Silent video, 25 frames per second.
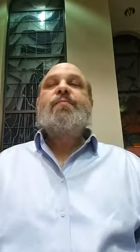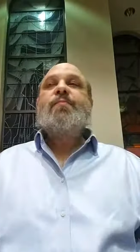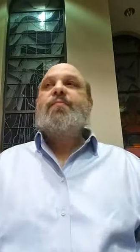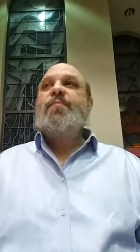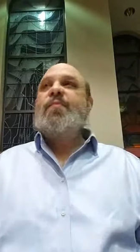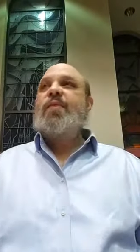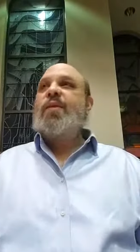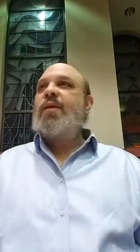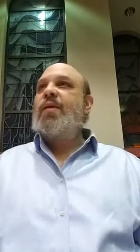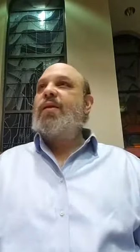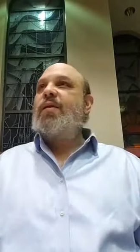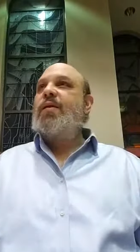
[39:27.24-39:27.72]

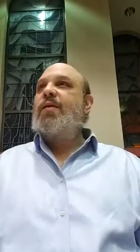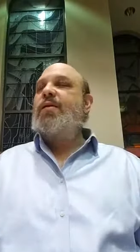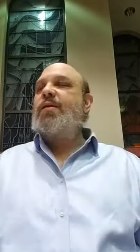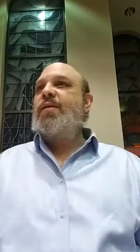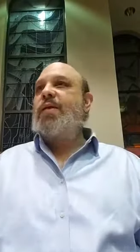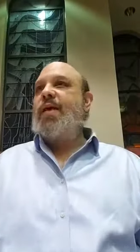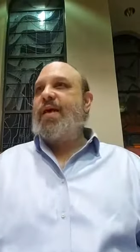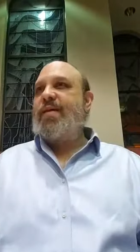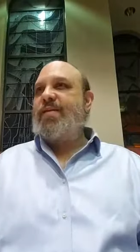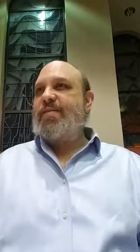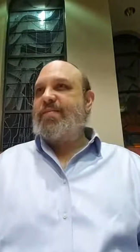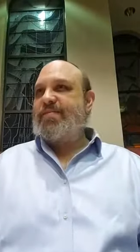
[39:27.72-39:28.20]
Gerard,
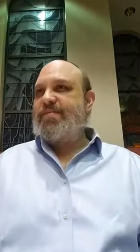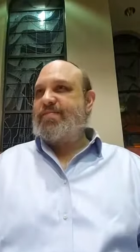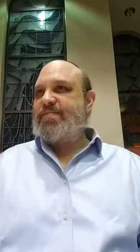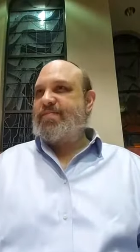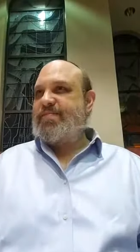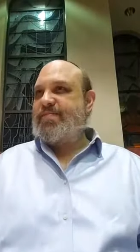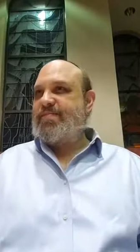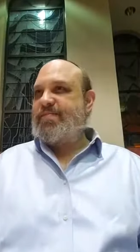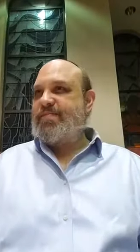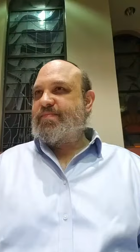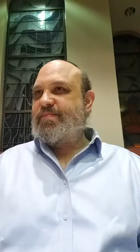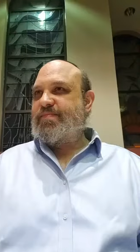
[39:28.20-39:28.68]
yeah,
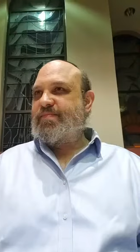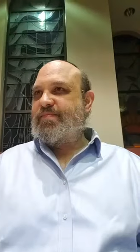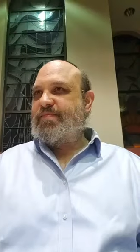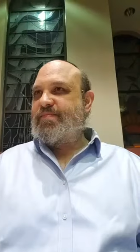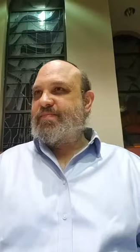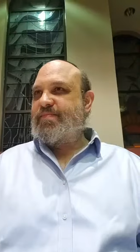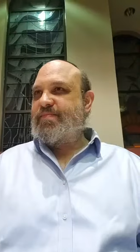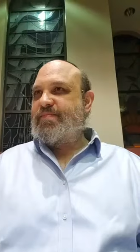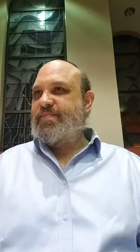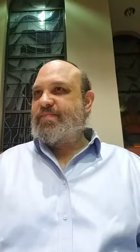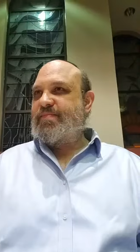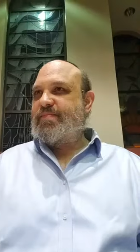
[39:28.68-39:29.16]
is
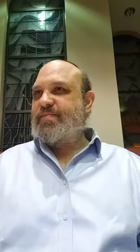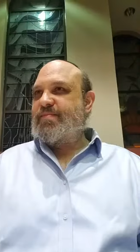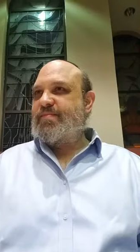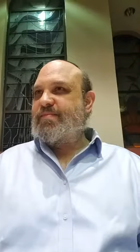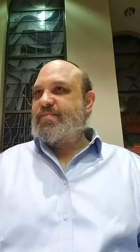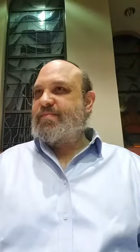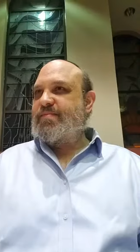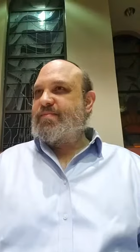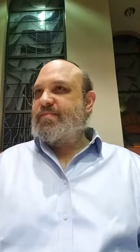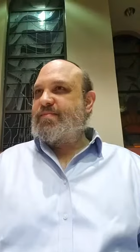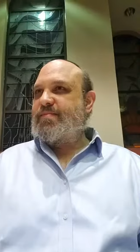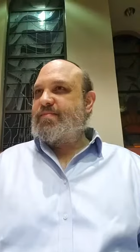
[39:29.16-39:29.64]
Goliath
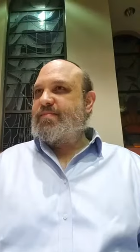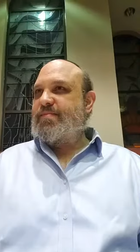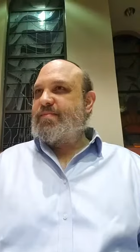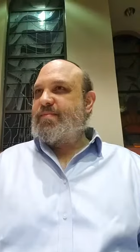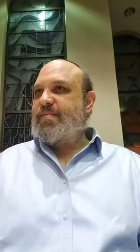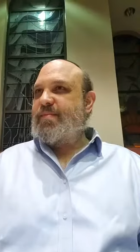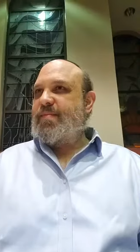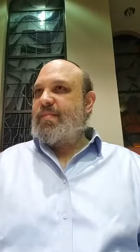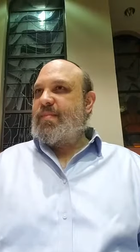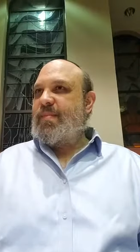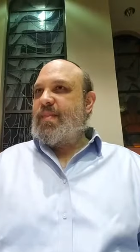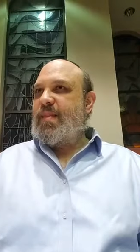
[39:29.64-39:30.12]
mentioned in
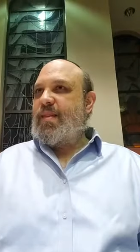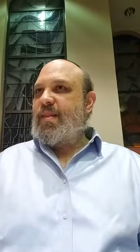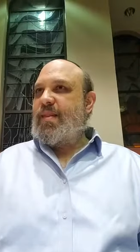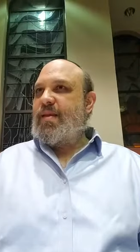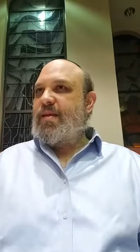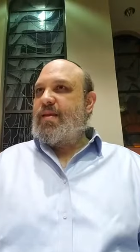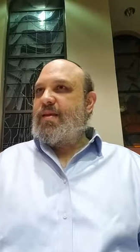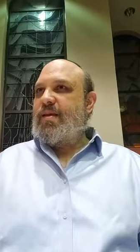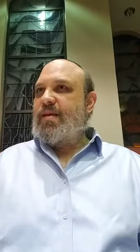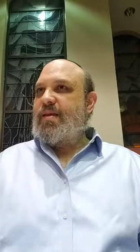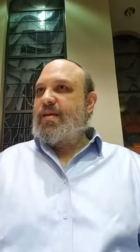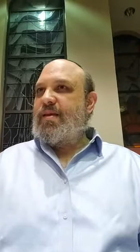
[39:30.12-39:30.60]
the text? I
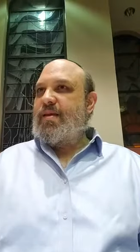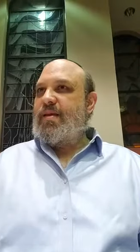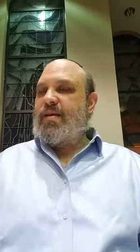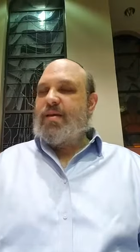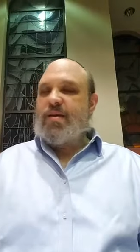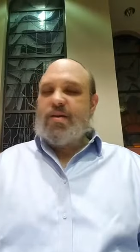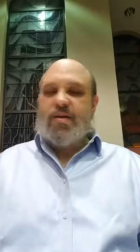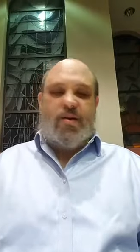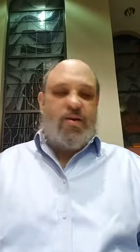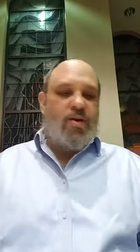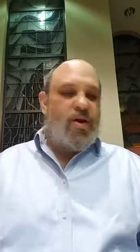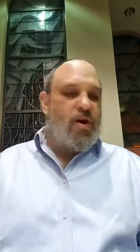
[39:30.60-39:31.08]
didn't see it.
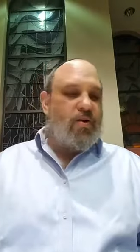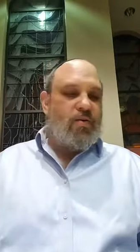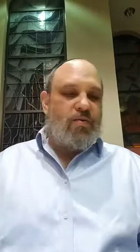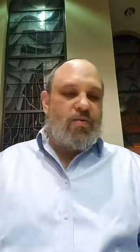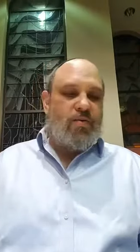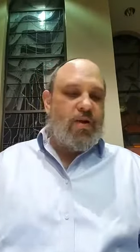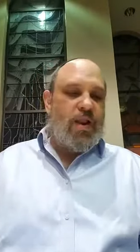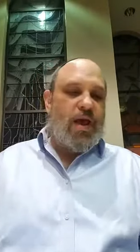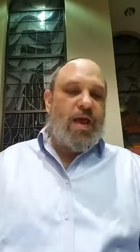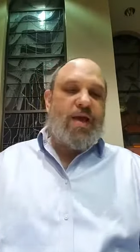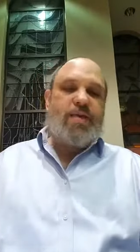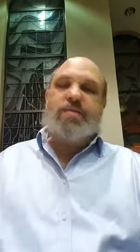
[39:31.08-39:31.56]
No,
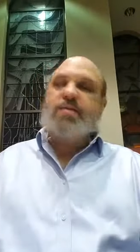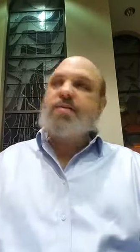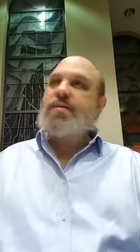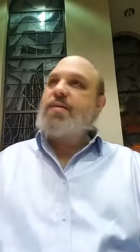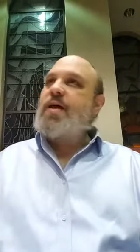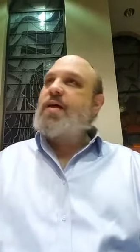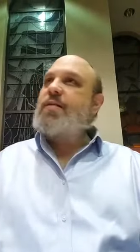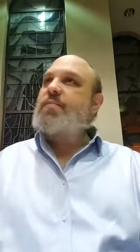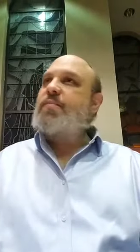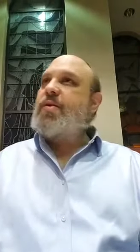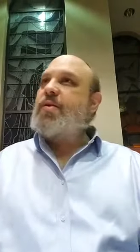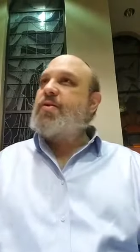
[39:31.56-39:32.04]
Goliath is
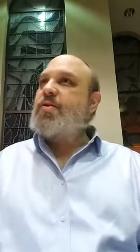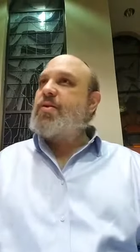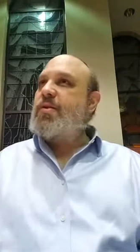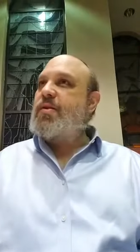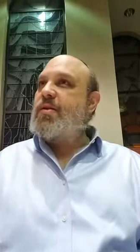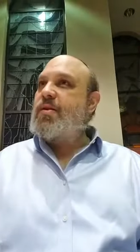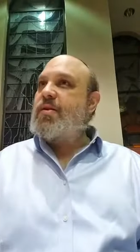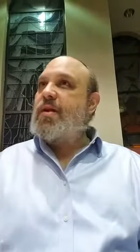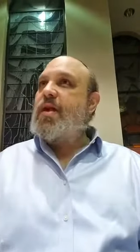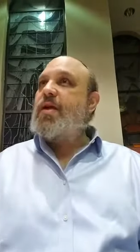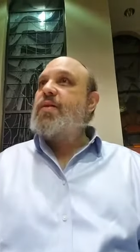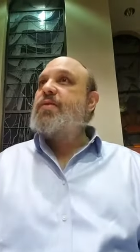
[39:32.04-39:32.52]
not
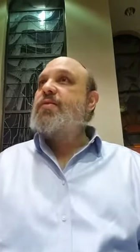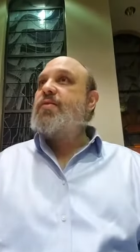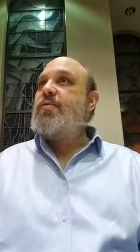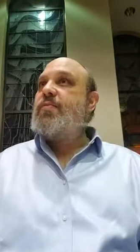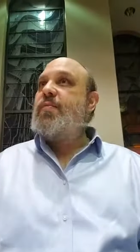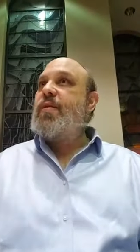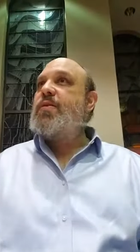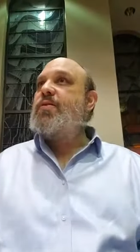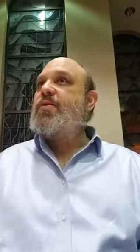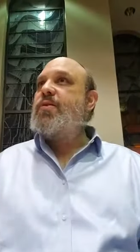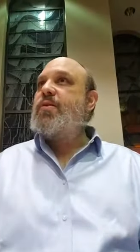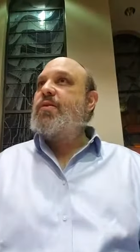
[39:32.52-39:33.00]
mentioned in the text. It's
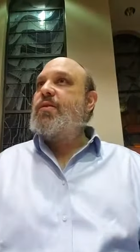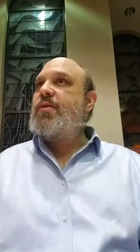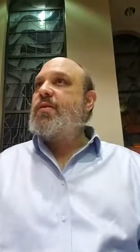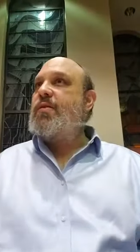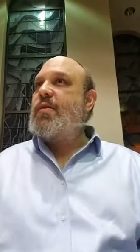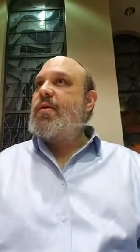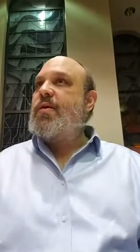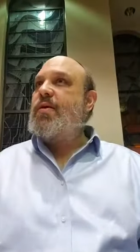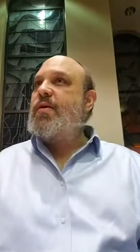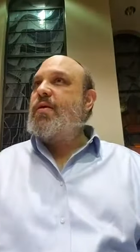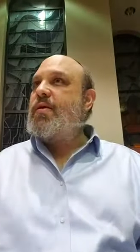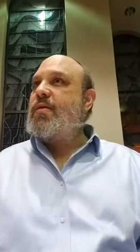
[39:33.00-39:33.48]
mentioned
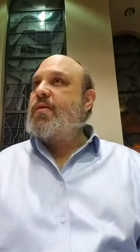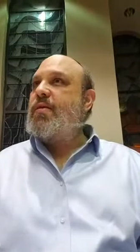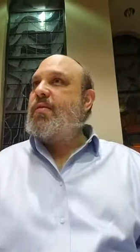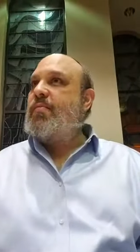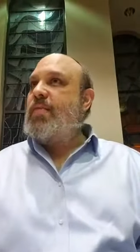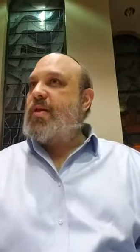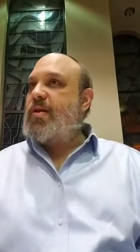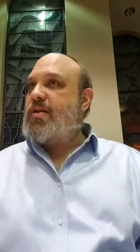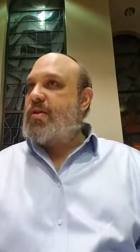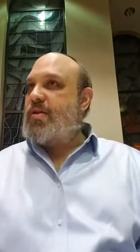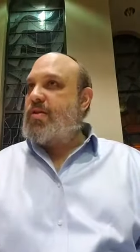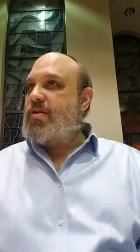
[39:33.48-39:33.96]
in the in the
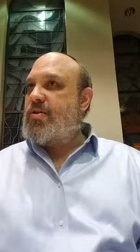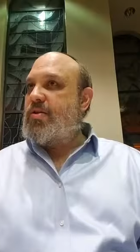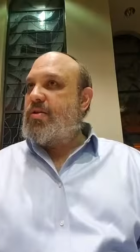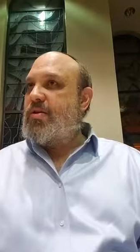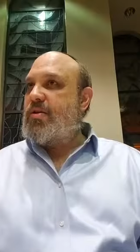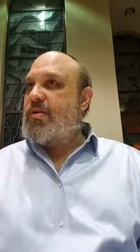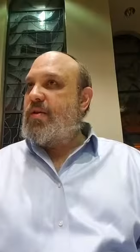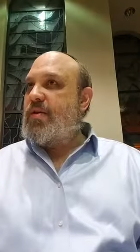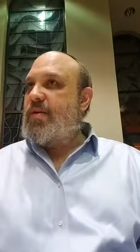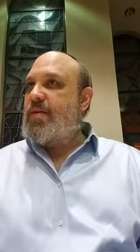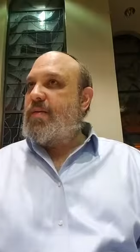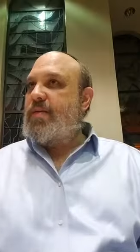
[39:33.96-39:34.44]
Medrash,
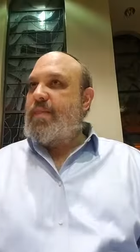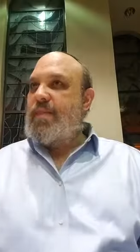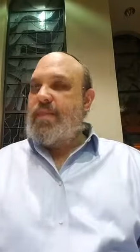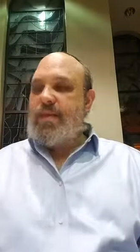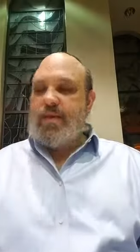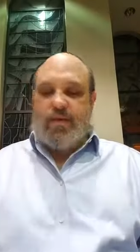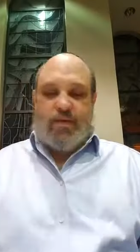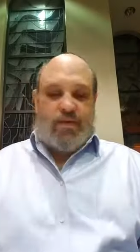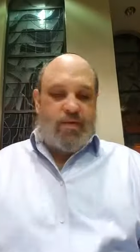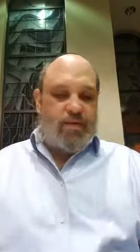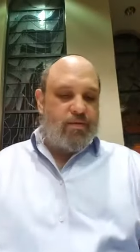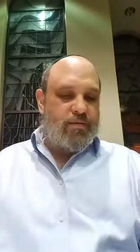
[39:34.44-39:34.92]

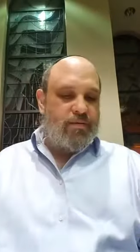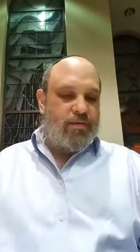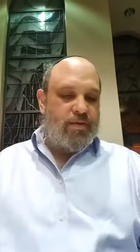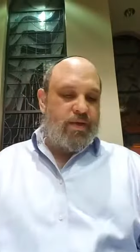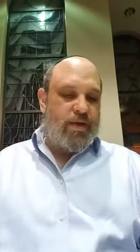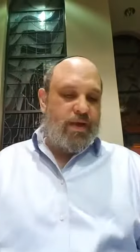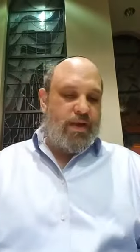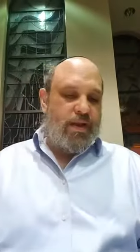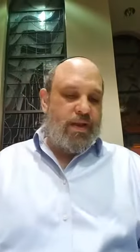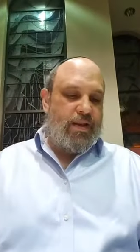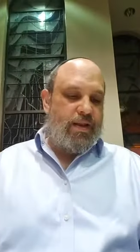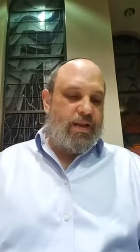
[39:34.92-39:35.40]
oh, okay.
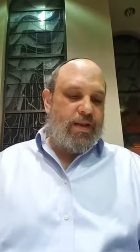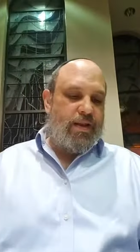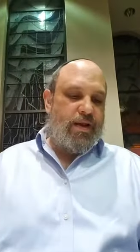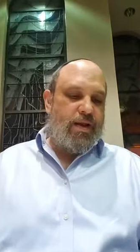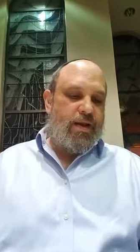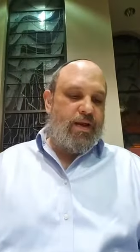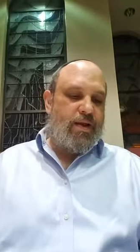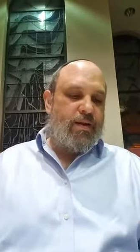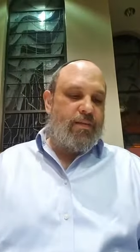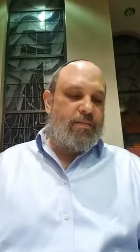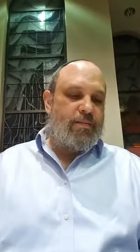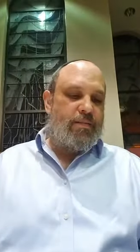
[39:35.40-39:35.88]
and
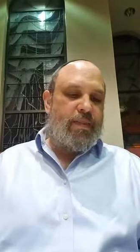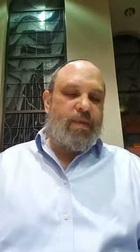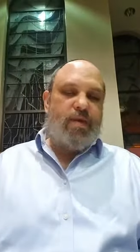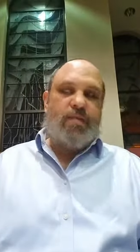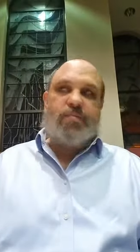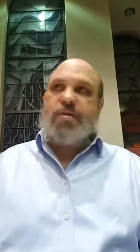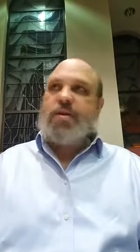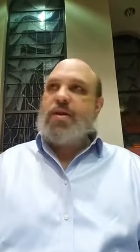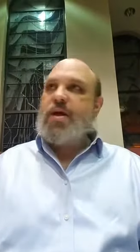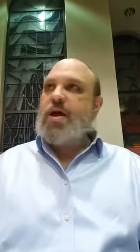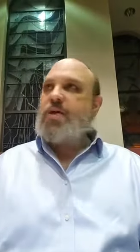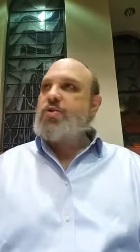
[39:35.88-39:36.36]
um,
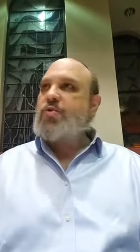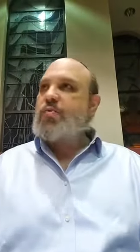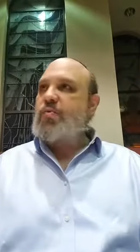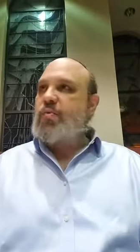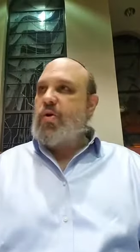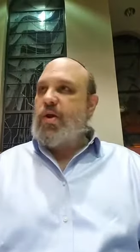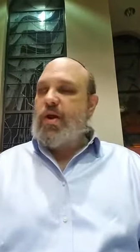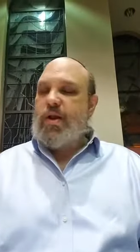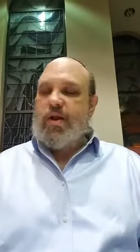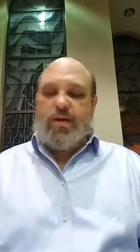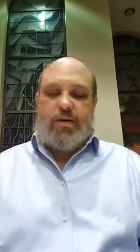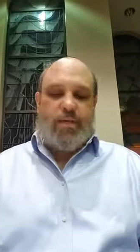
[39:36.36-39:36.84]
in Midrash
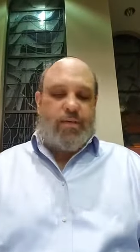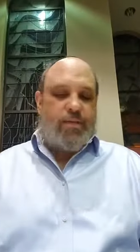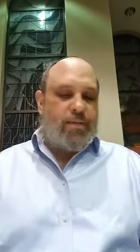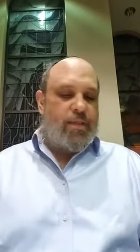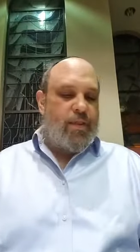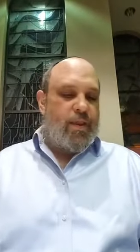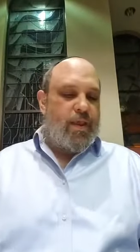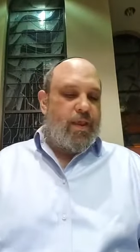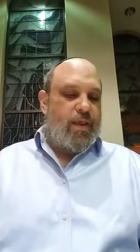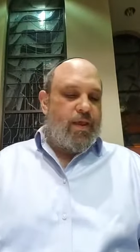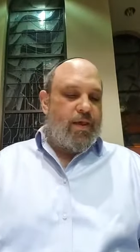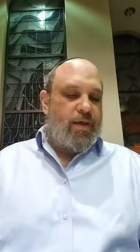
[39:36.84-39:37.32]
Shmuel.
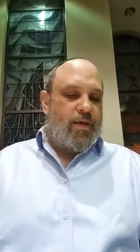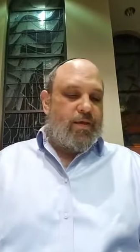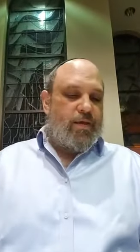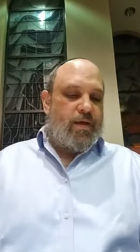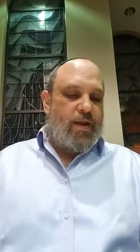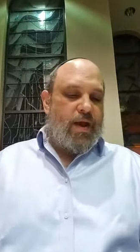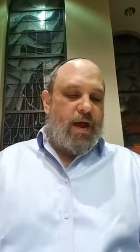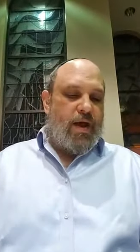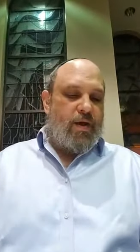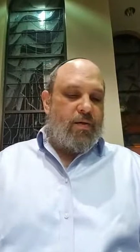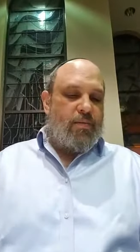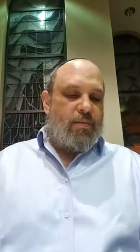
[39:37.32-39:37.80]

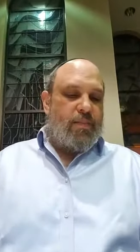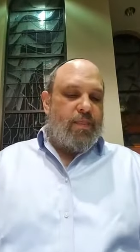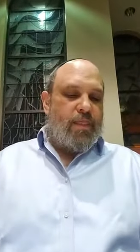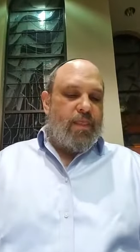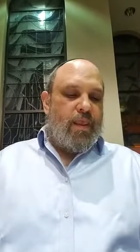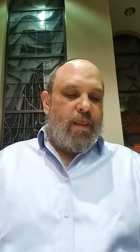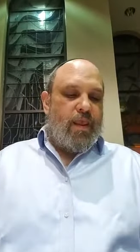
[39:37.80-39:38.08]
Now,